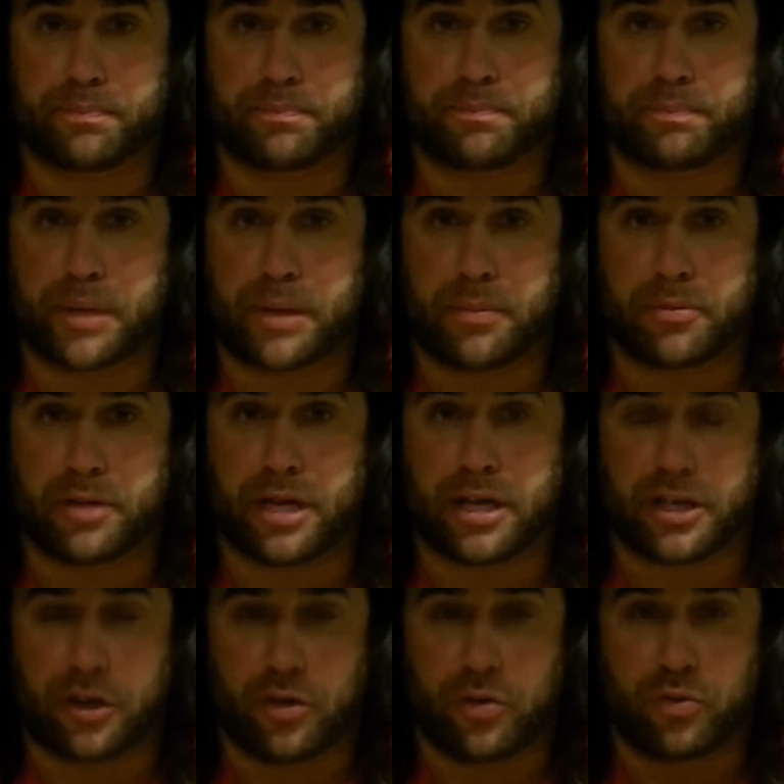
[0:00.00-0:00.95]
people that
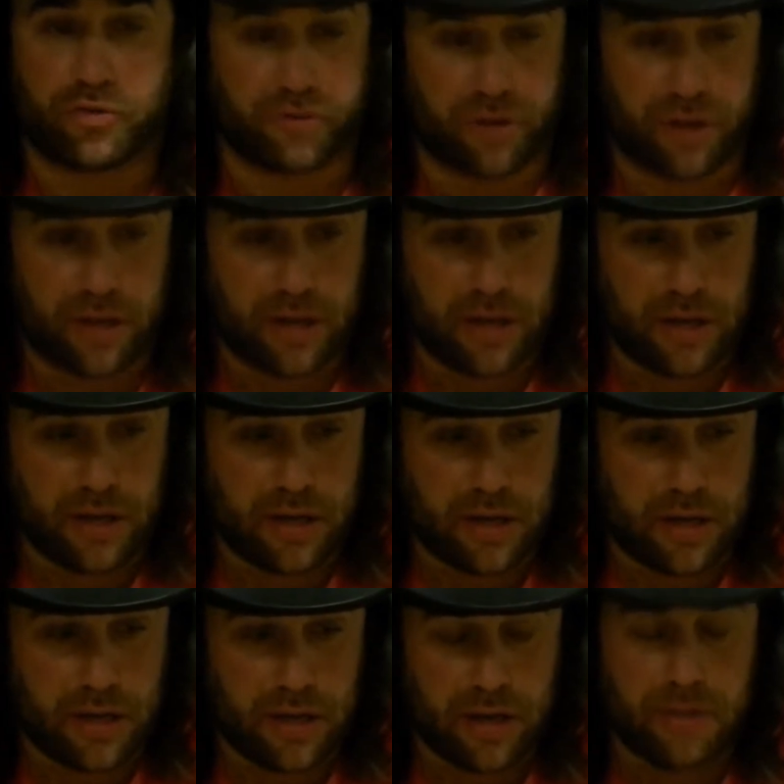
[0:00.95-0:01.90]
use
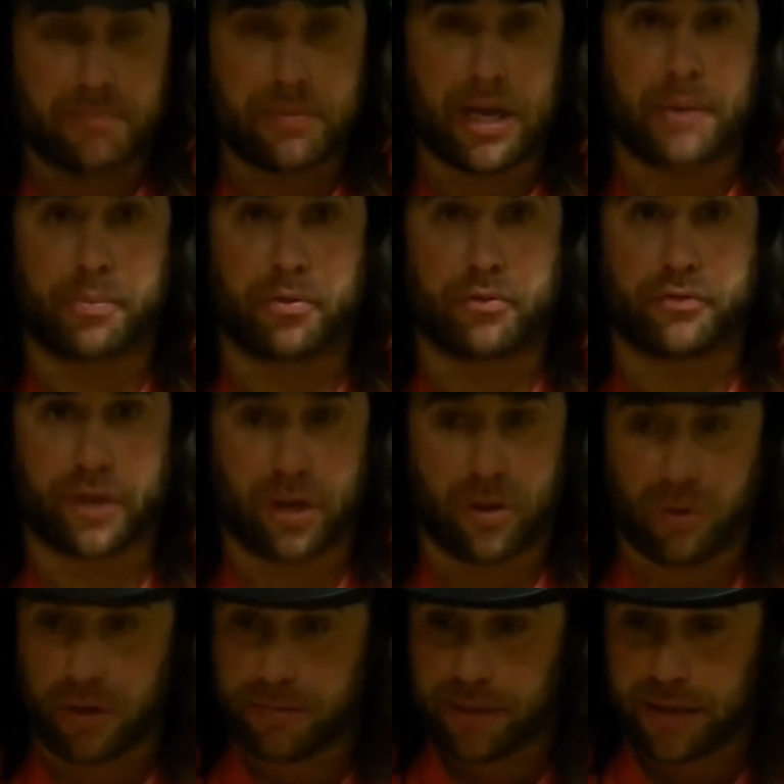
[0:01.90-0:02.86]

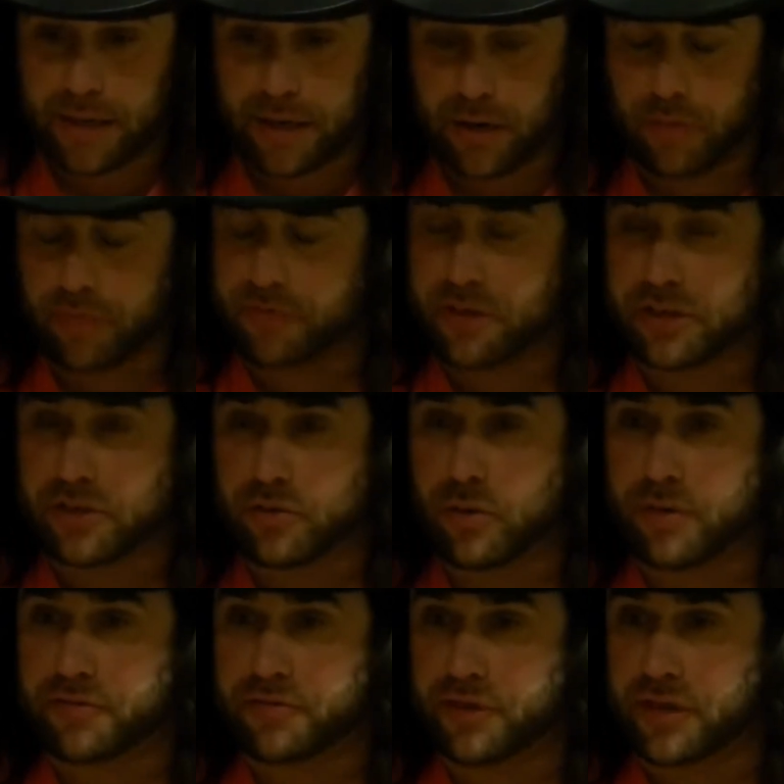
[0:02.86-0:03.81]
pay-per-view. I mean, I don't think the
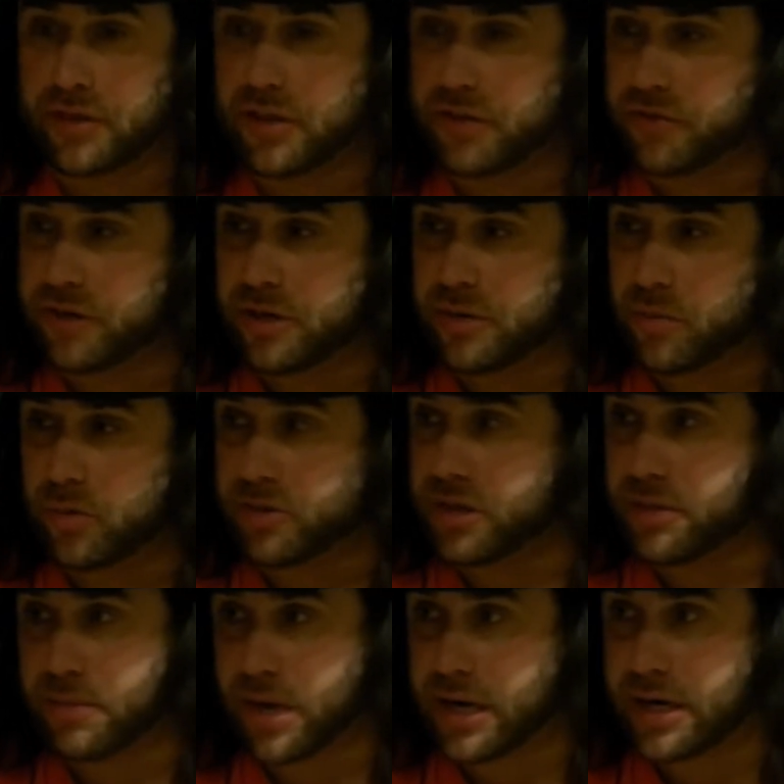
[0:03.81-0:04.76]
UFC does it anymore. They
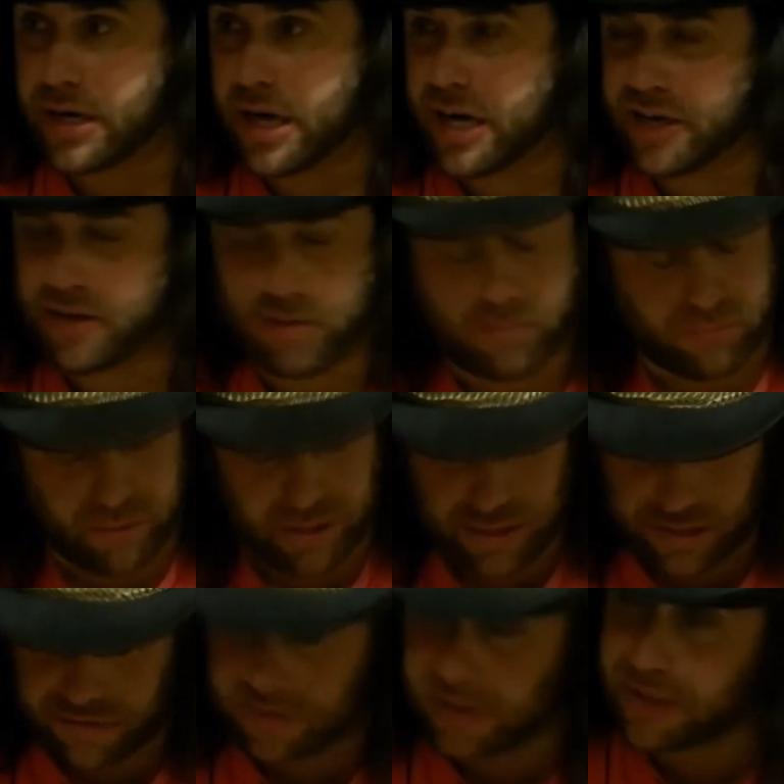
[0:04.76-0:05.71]
might. I don't
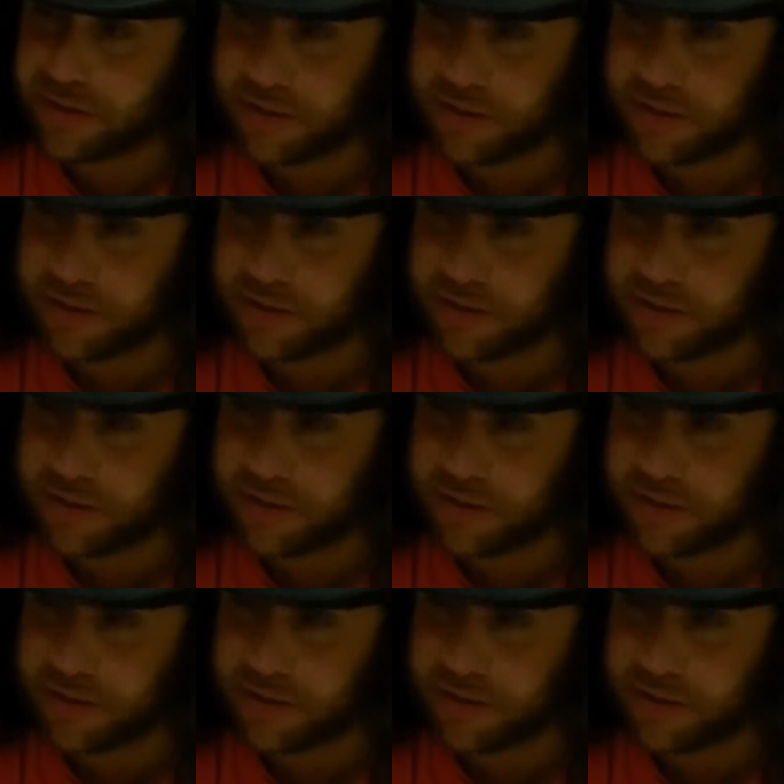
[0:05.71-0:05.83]
really think